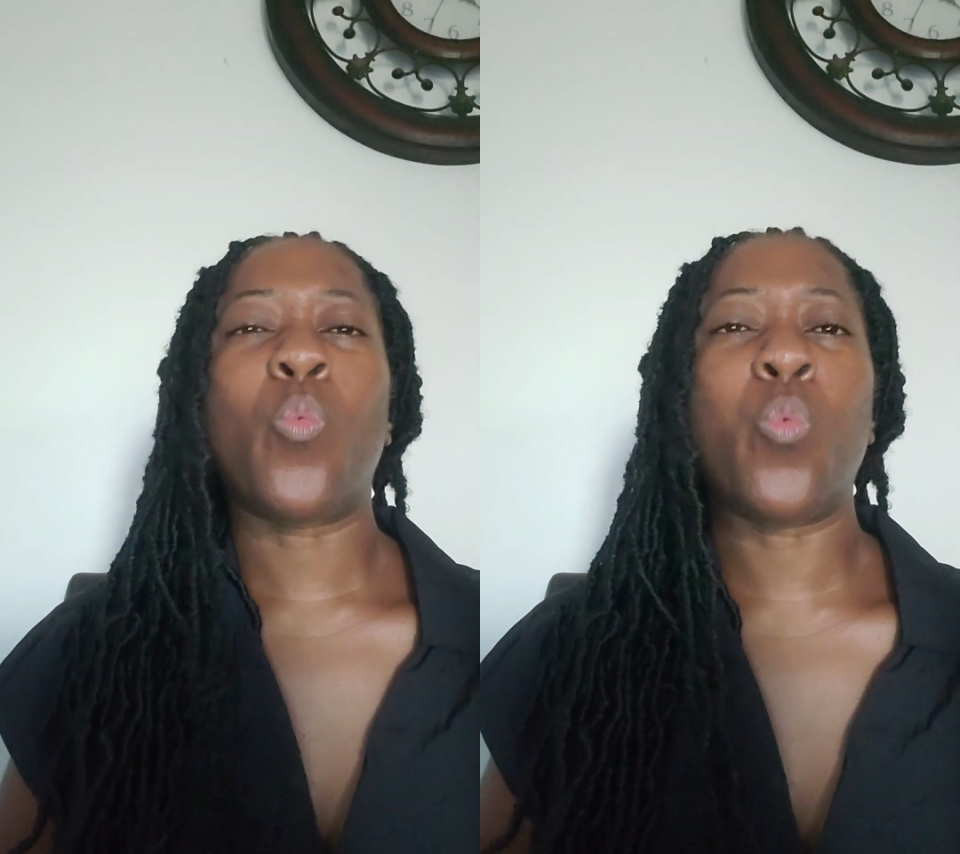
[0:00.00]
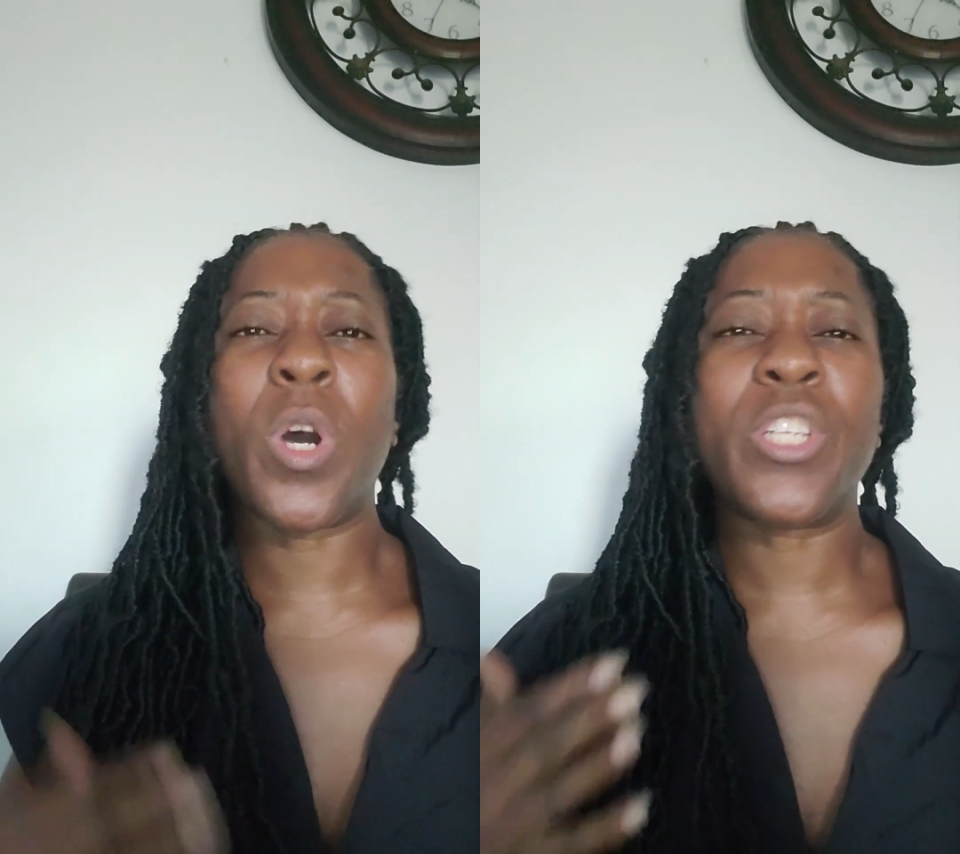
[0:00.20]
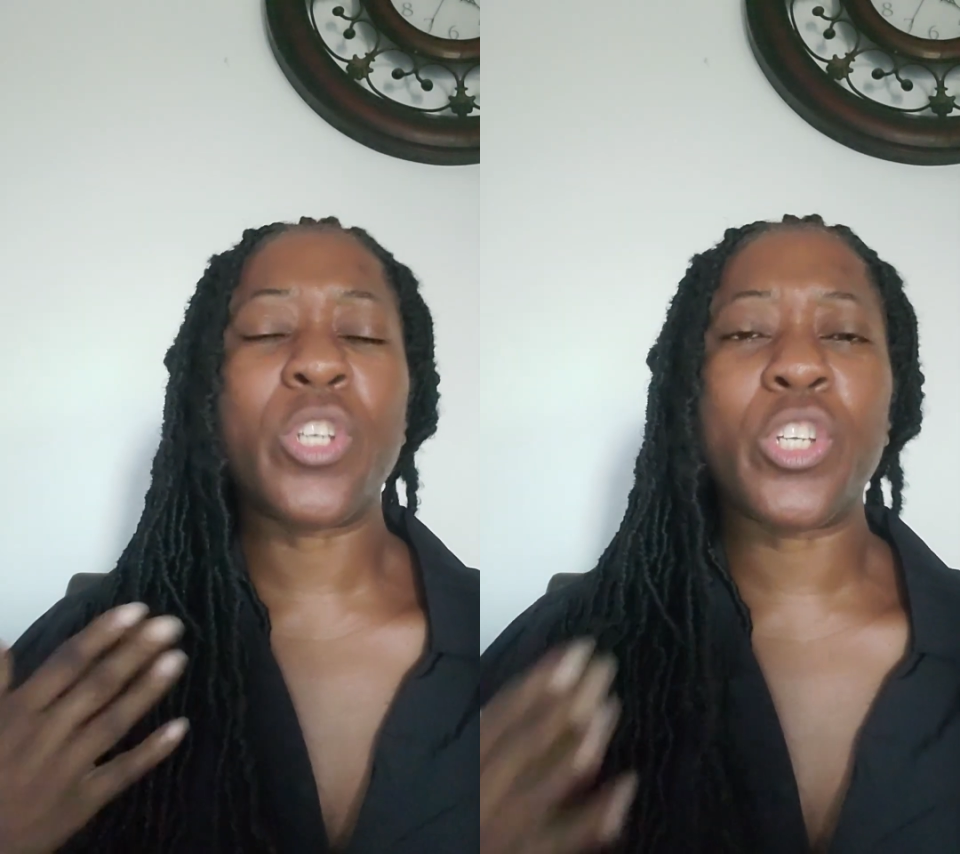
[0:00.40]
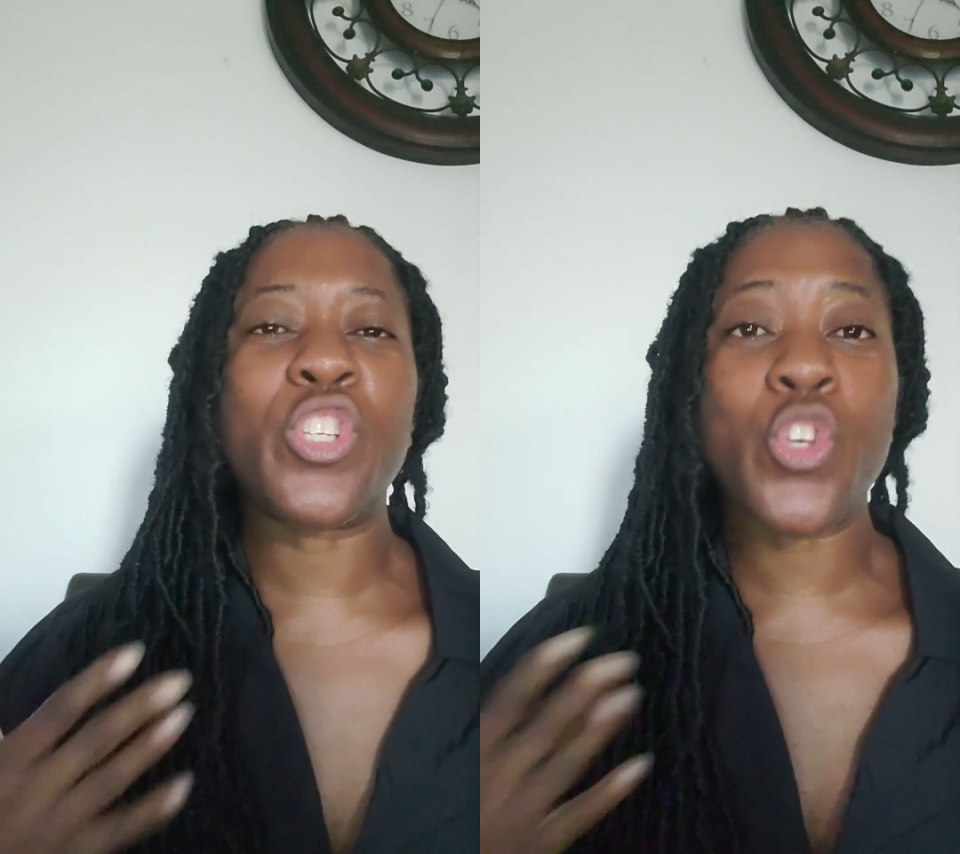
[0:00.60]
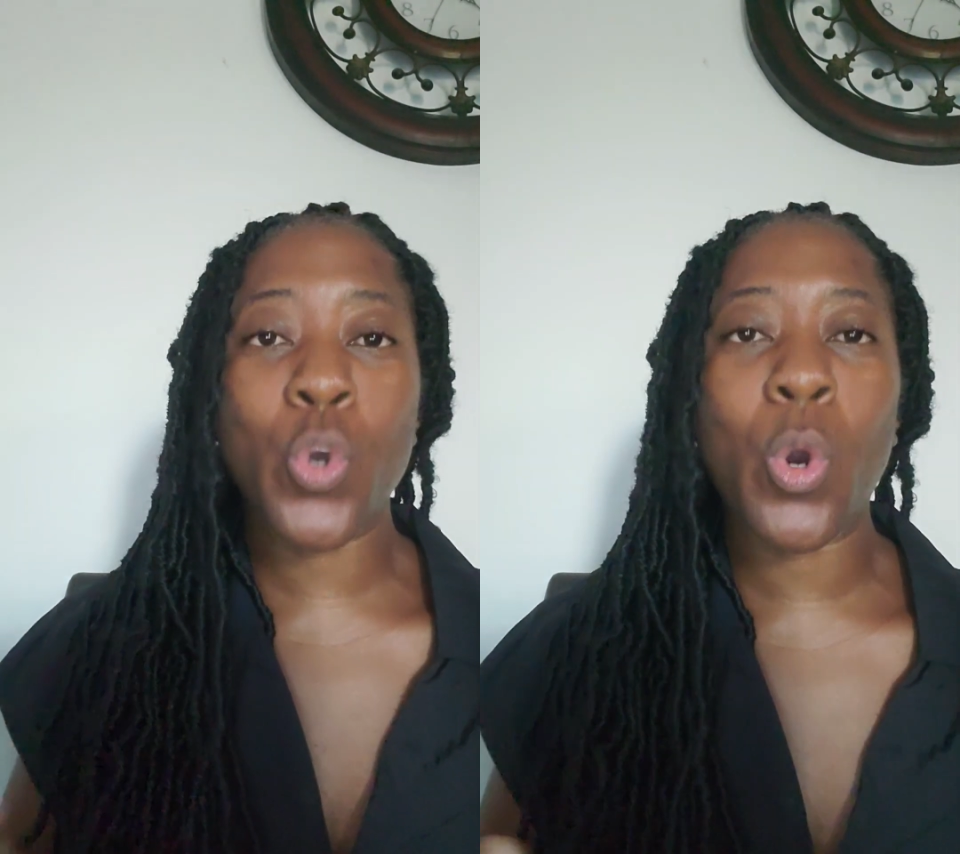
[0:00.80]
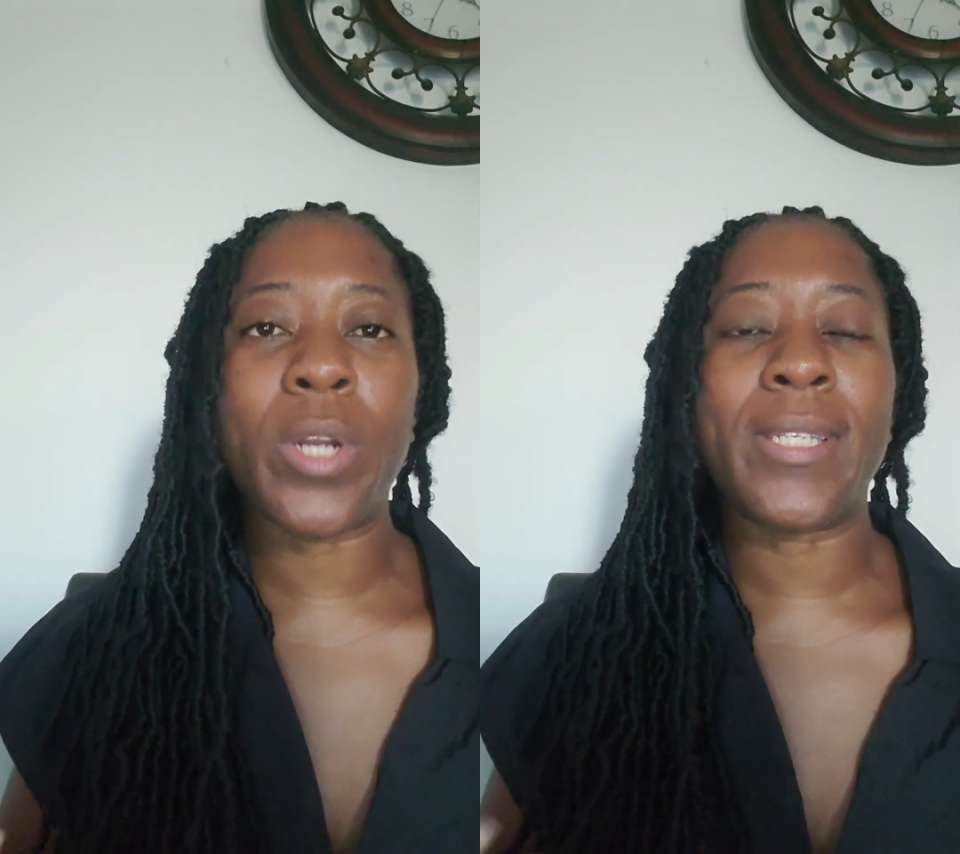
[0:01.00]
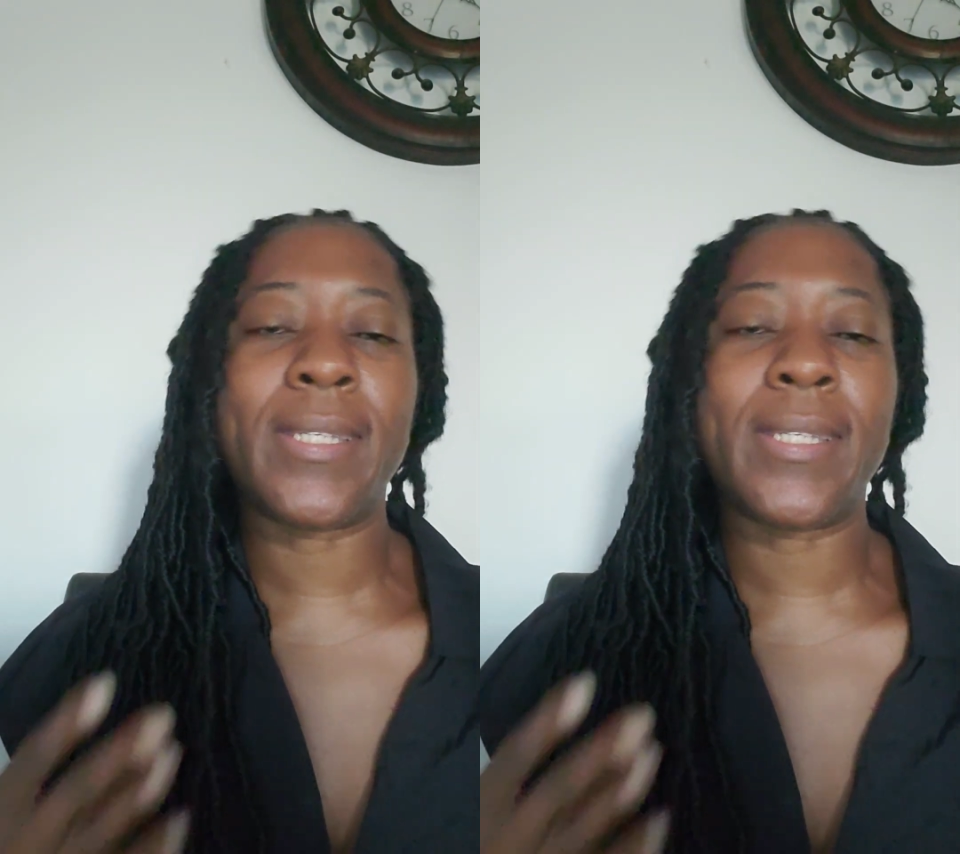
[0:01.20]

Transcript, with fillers: what does your